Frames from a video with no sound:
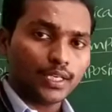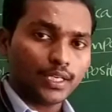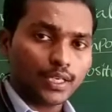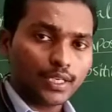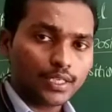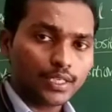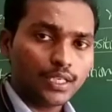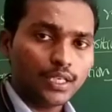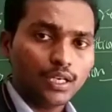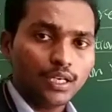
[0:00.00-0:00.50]

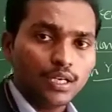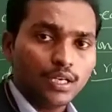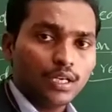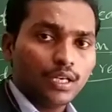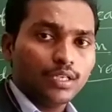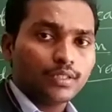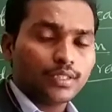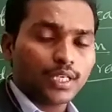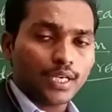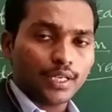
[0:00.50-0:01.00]

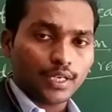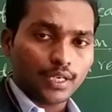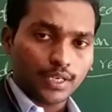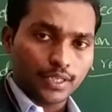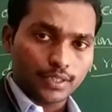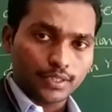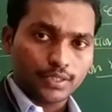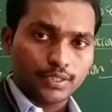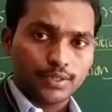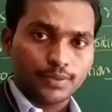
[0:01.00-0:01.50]
a
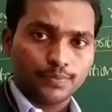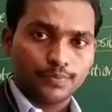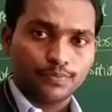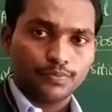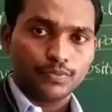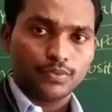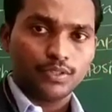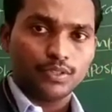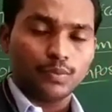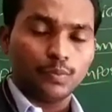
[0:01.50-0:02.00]
china dish.
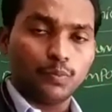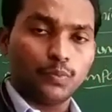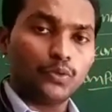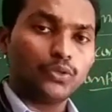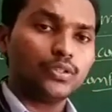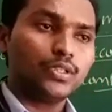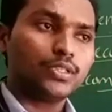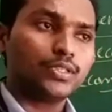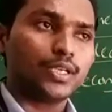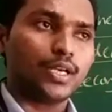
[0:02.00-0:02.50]

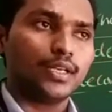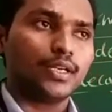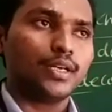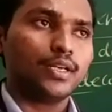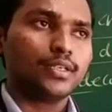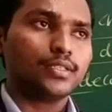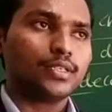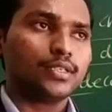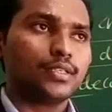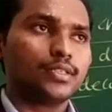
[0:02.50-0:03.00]
Put the
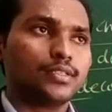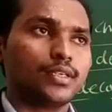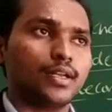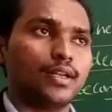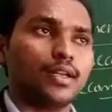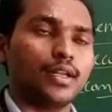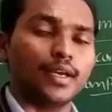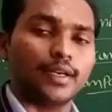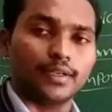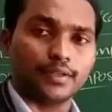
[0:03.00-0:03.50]
china dish in the
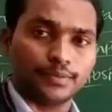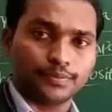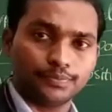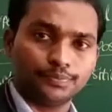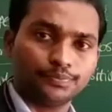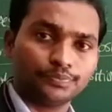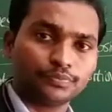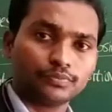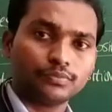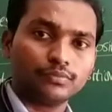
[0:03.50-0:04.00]
sunlight.
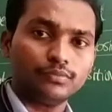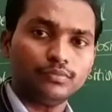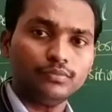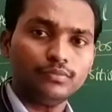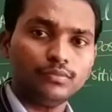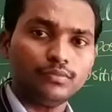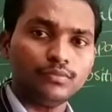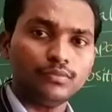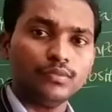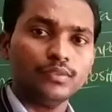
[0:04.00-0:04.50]

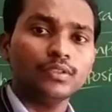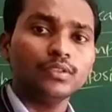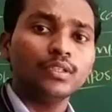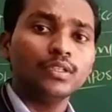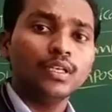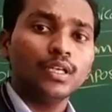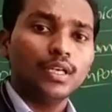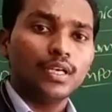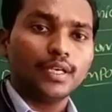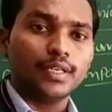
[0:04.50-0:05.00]

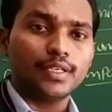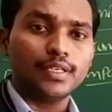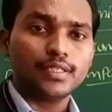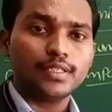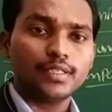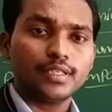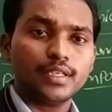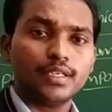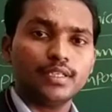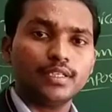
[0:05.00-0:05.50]

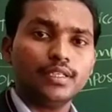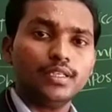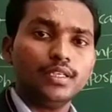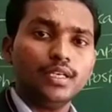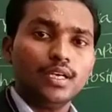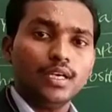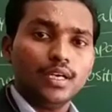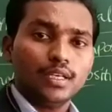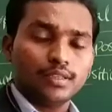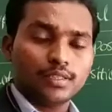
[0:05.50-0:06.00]

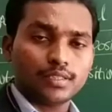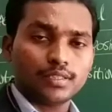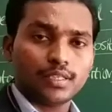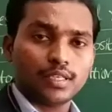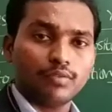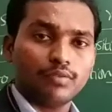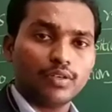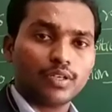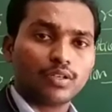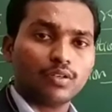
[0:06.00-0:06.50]
Initially, the
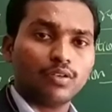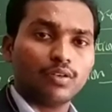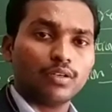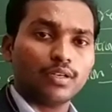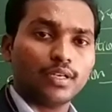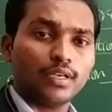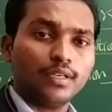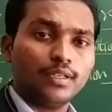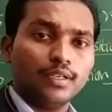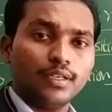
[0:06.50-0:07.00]
silver
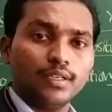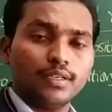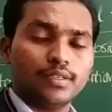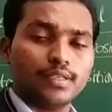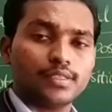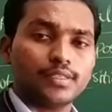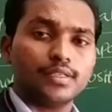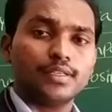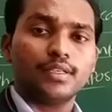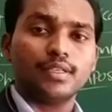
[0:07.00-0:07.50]
chloride
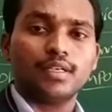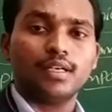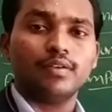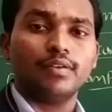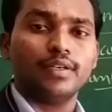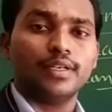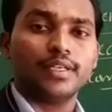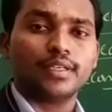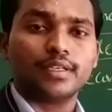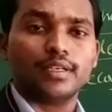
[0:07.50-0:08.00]
doesn't have
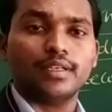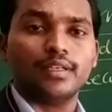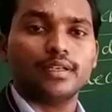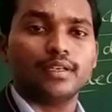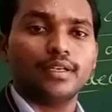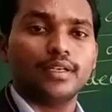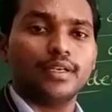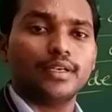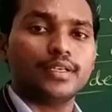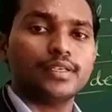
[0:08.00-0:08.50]
any
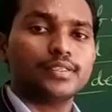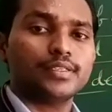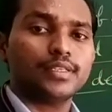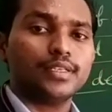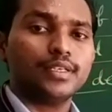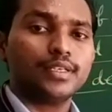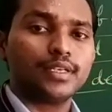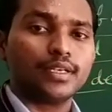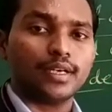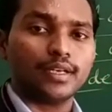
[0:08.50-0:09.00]
color. It is
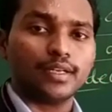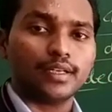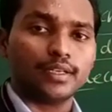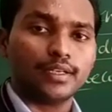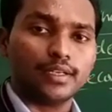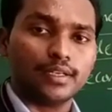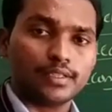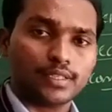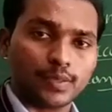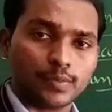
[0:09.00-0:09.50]
a
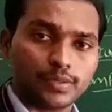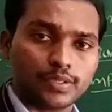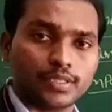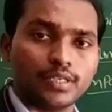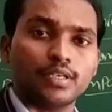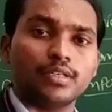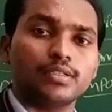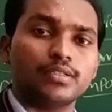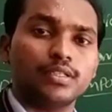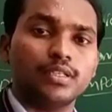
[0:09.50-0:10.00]
colorless
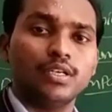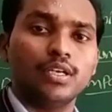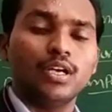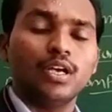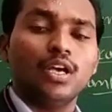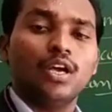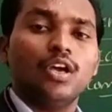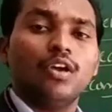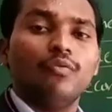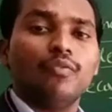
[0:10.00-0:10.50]
substance.
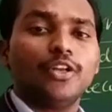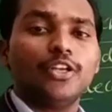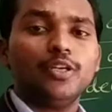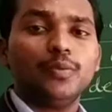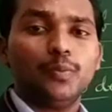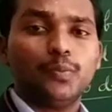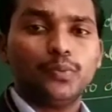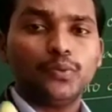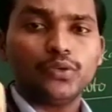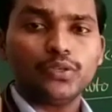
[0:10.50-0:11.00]
When you
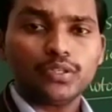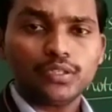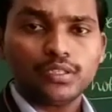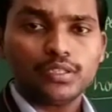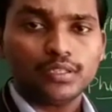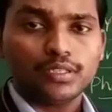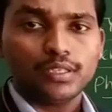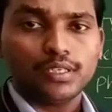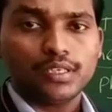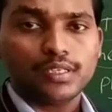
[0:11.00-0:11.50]

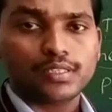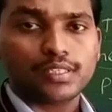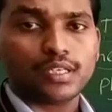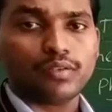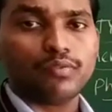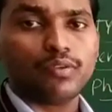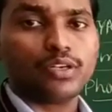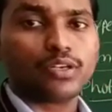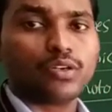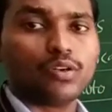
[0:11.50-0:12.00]
put
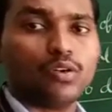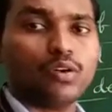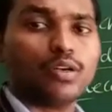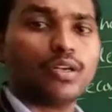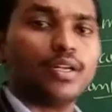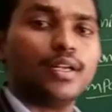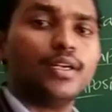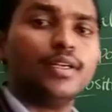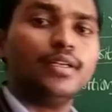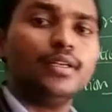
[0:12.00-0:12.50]
silver
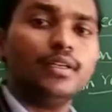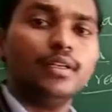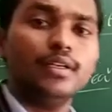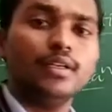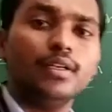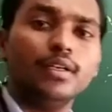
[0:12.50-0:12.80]
chloride,